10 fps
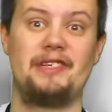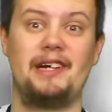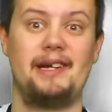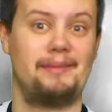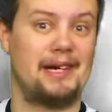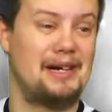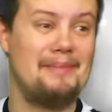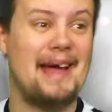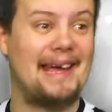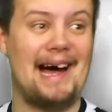is looking at him like,
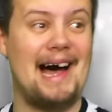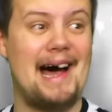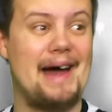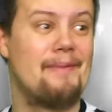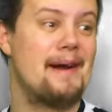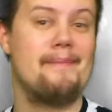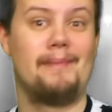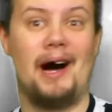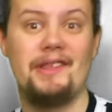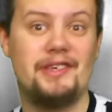oh my god, what
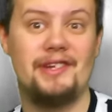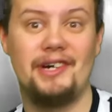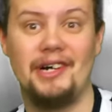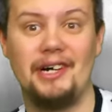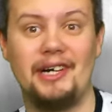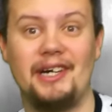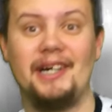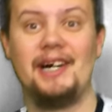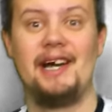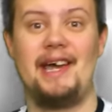a monster.
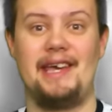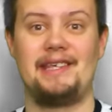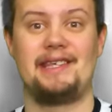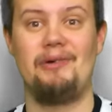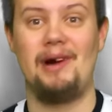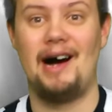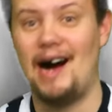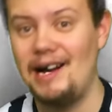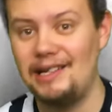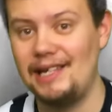He's so
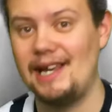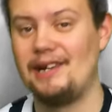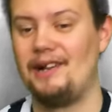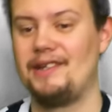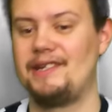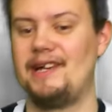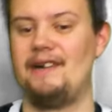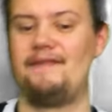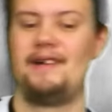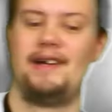ugly and all this
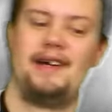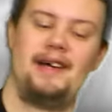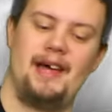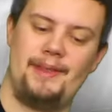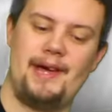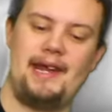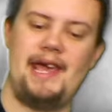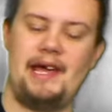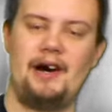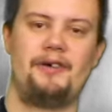stuff. And then
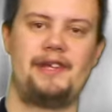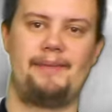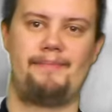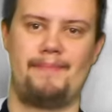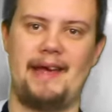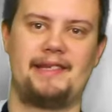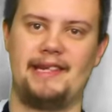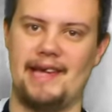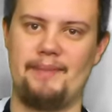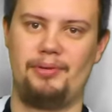he goes and makes
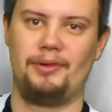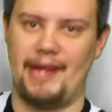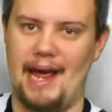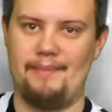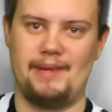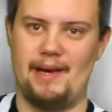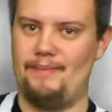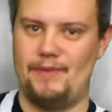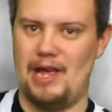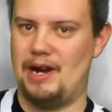the Deadpool name
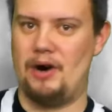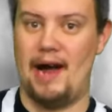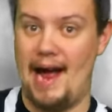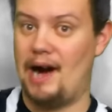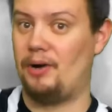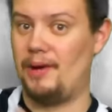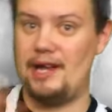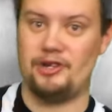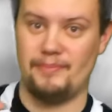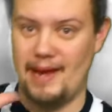and, you know, how
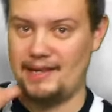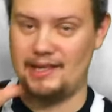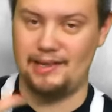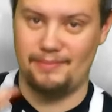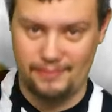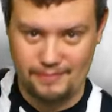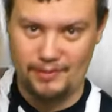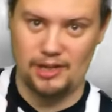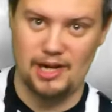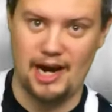he should make the
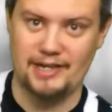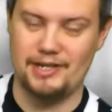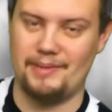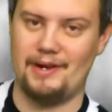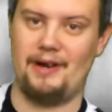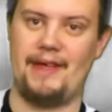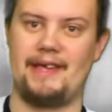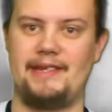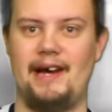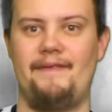costume and all
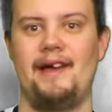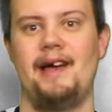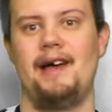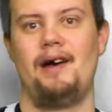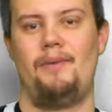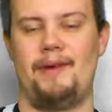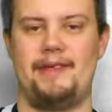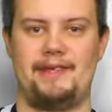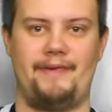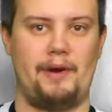that stuff with
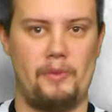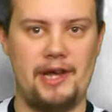his friend